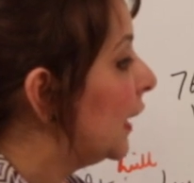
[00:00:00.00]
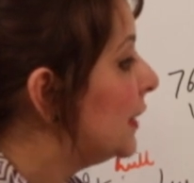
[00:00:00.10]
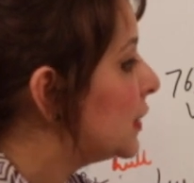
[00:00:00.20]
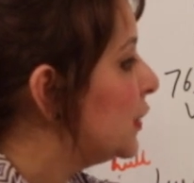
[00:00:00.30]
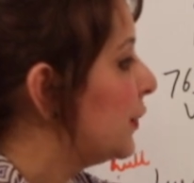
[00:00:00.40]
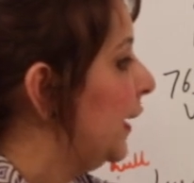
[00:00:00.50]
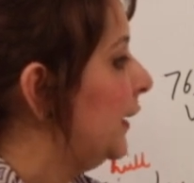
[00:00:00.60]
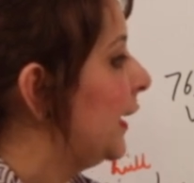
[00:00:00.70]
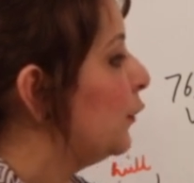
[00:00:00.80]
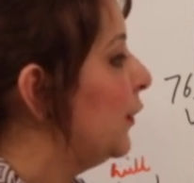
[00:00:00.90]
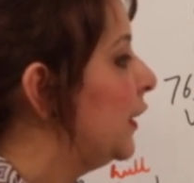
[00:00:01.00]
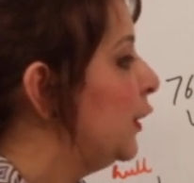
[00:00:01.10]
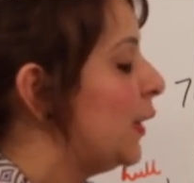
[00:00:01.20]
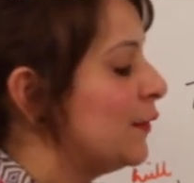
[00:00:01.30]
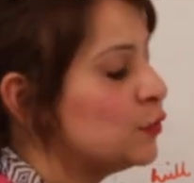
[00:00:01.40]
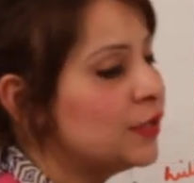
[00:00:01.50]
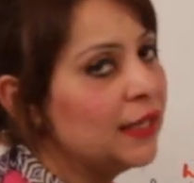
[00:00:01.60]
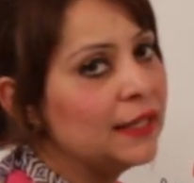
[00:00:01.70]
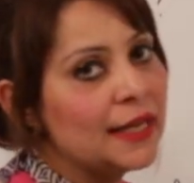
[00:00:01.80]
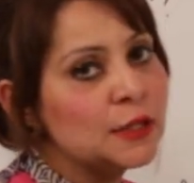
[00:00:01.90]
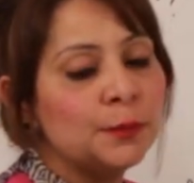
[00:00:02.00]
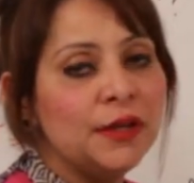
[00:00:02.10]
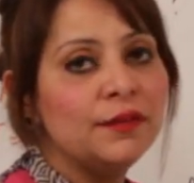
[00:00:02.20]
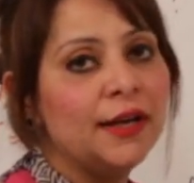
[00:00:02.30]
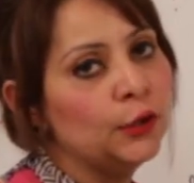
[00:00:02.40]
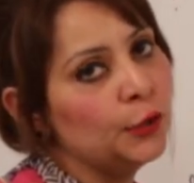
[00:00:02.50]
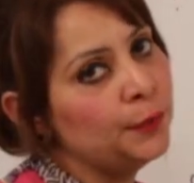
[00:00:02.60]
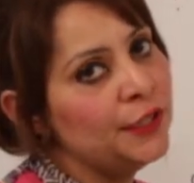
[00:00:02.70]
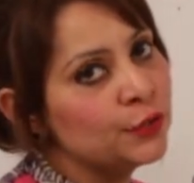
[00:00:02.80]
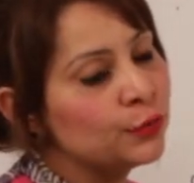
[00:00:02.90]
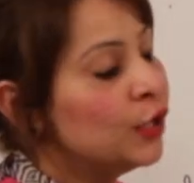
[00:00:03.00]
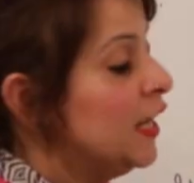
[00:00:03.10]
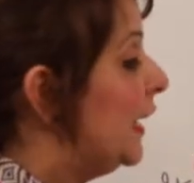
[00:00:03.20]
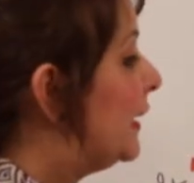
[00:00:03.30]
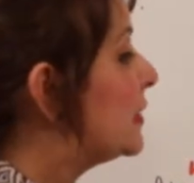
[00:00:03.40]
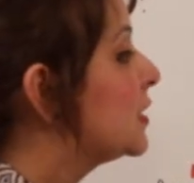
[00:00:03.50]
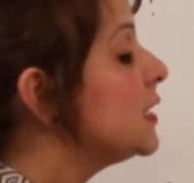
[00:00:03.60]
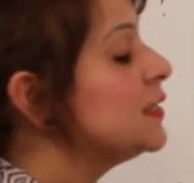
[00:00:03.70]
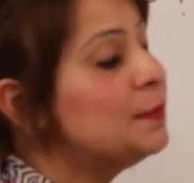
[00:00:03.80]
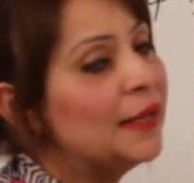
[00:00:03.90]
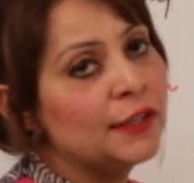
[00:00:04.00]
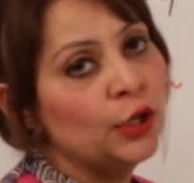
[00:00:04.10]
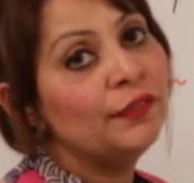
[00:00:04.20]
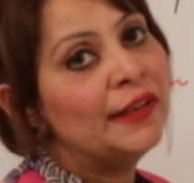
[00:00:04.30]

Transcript: concentrate that whether you have to take it as P1 or P2. It is just the method of